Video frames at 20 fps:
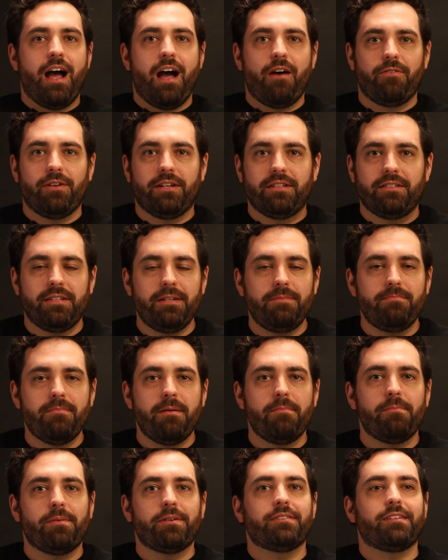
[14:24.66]
I have a team
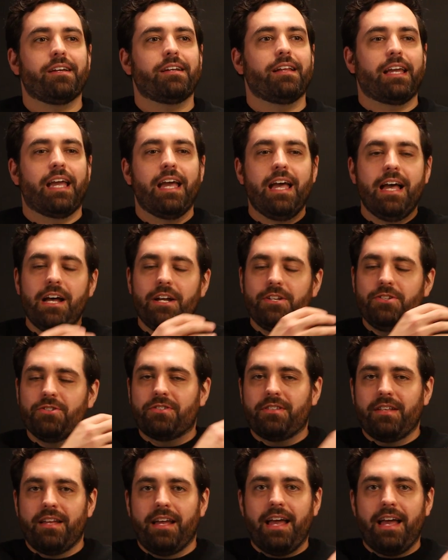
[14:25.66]
member section, like just